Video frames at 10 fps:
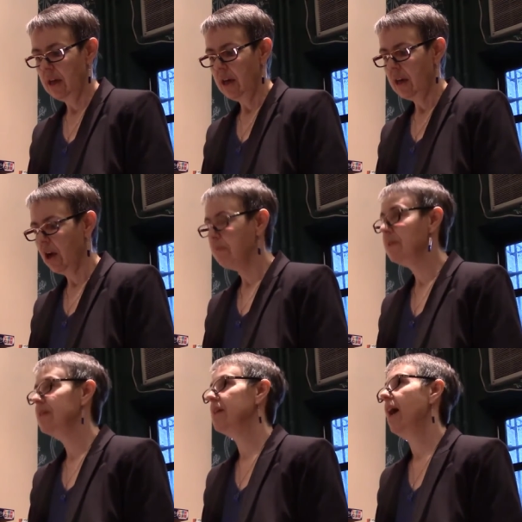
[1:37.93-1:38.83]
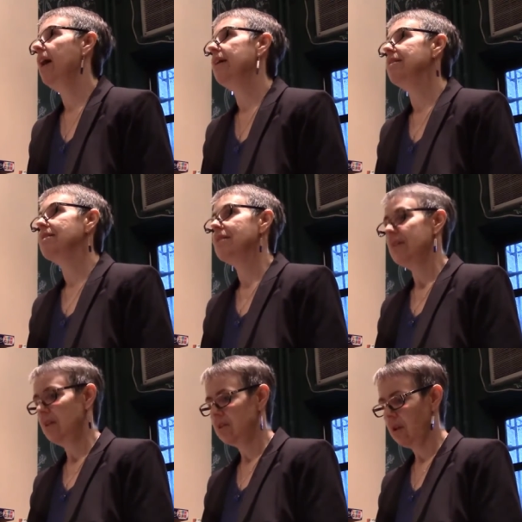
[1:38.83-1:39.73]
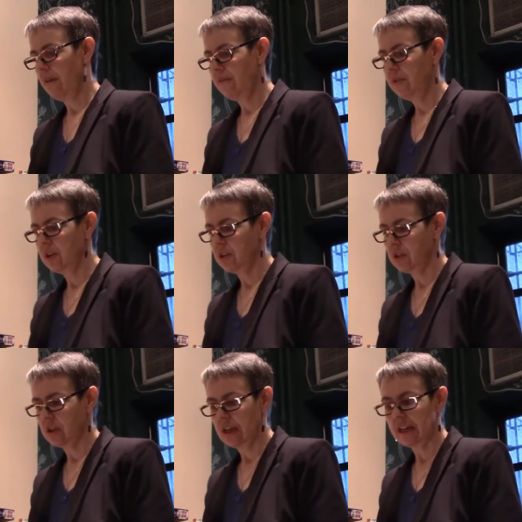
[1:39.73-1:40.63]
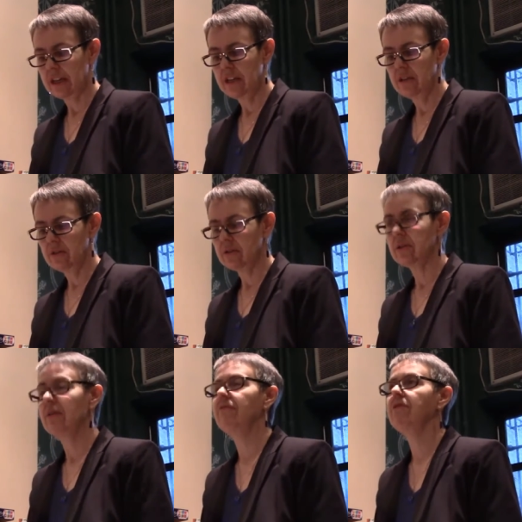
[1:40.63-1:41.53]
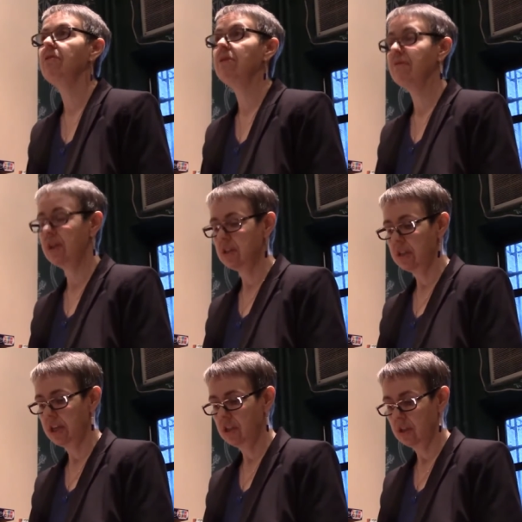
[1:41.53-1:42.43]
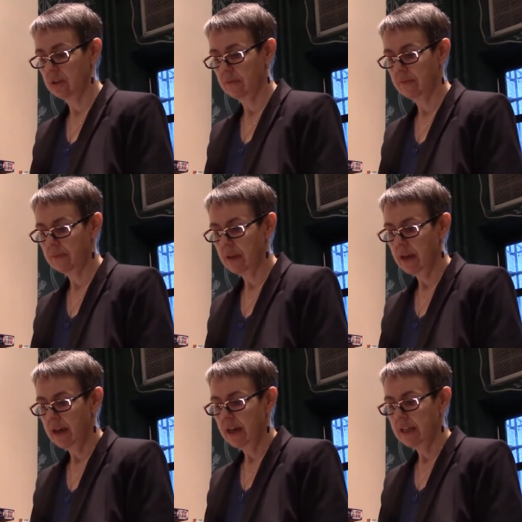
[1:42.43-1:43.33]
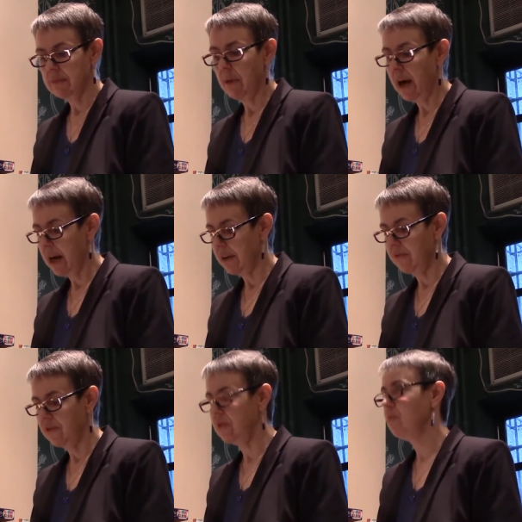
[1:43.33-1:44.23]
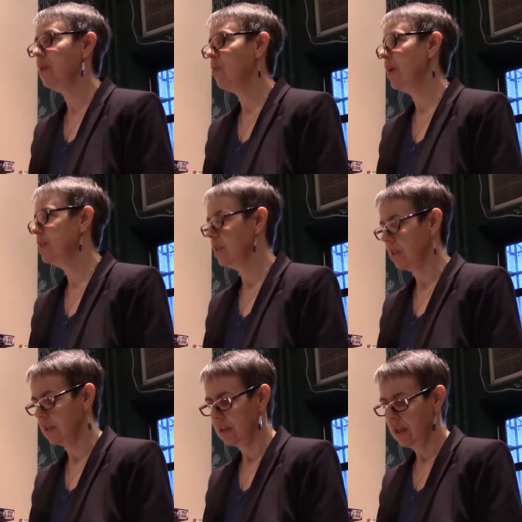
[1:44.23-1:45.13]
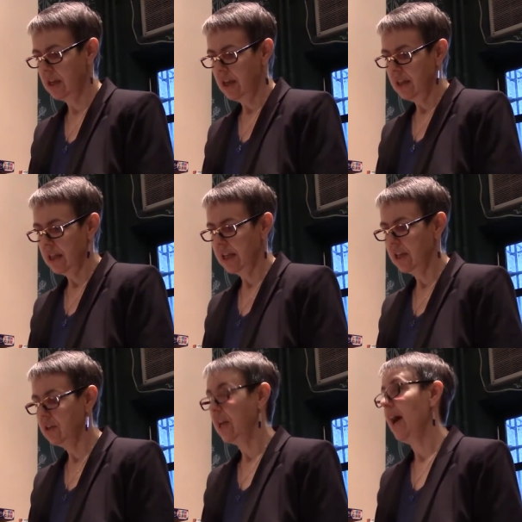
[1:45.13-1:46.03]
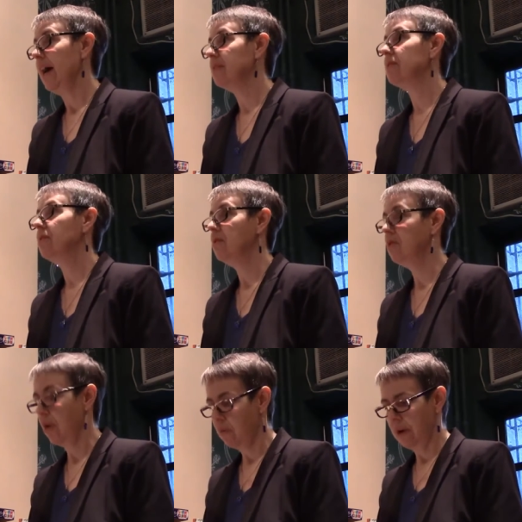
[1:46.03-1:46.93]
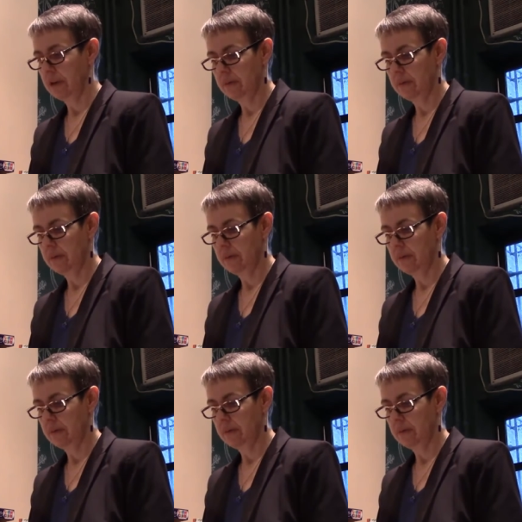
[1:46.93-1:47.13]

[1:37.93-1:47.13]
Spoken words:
He opened his eyes and saw fish and eels and floating vegetation. His mind filled with questions that he could ask no one.